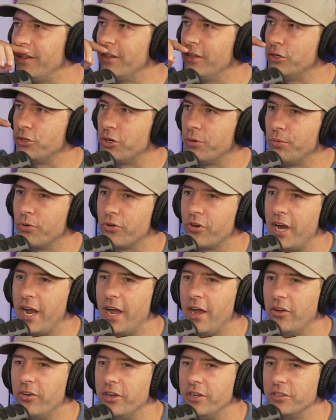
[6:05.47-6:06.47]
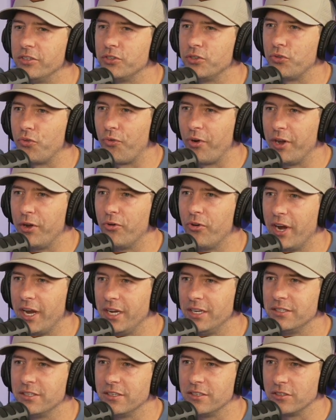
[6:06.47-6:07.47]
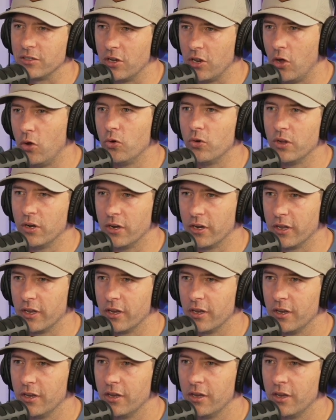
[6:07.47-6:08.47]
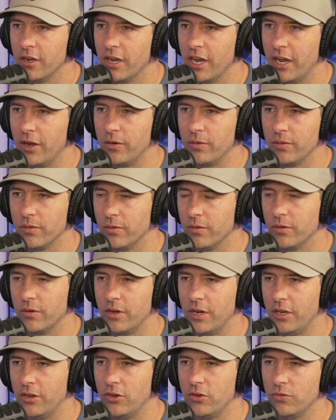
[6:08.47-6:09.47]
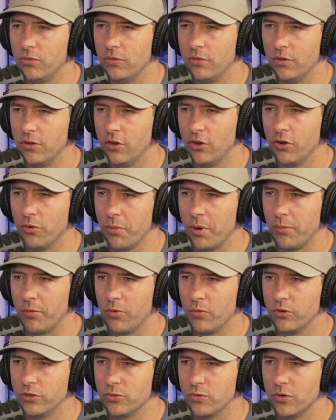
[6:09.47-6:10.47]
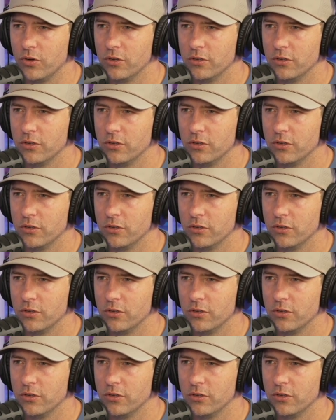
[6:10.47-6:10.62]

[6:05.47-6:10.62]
the Triple Crown is 3 races locally. And do you remember which one?